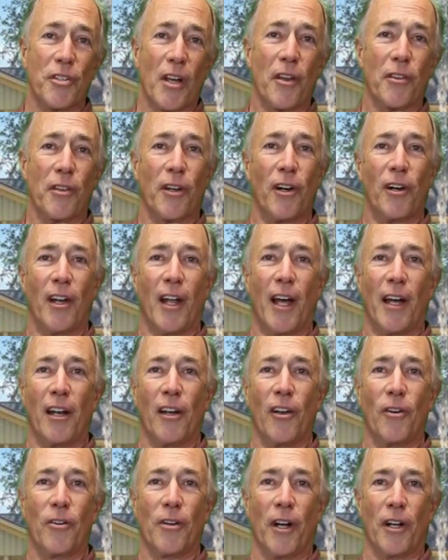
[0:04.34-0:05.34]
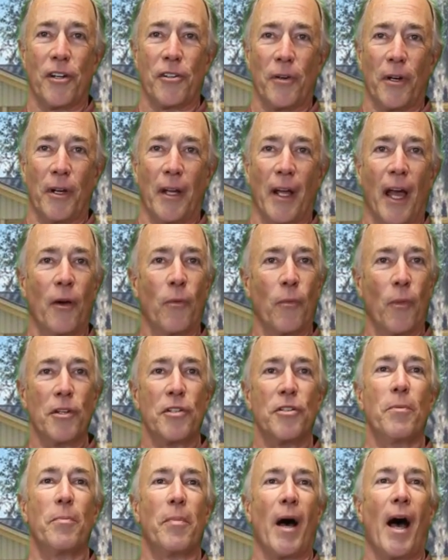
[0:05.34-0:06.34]
South Carolina Lowcountry and
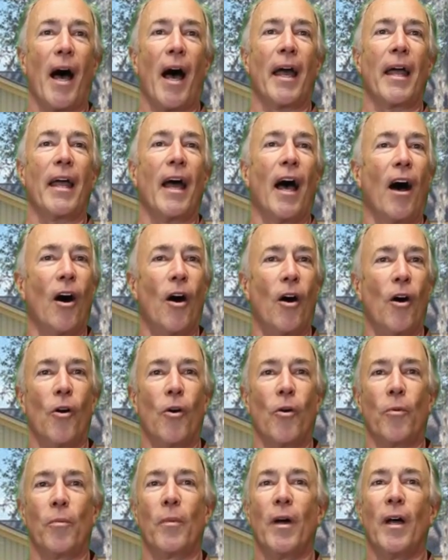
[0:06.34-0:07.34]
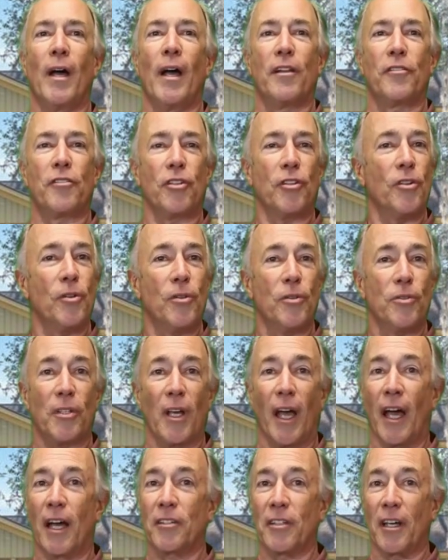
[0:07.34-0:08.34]
want to buy a home to
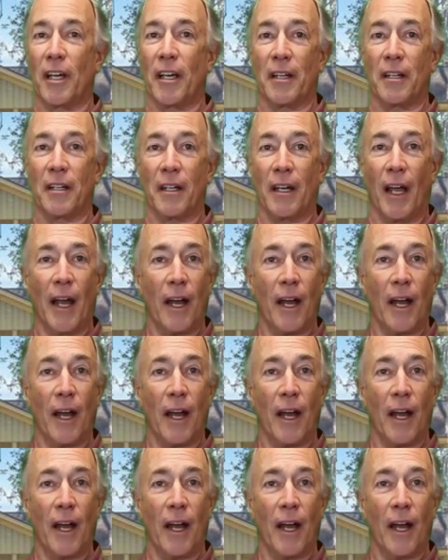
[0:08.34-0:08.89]
use as an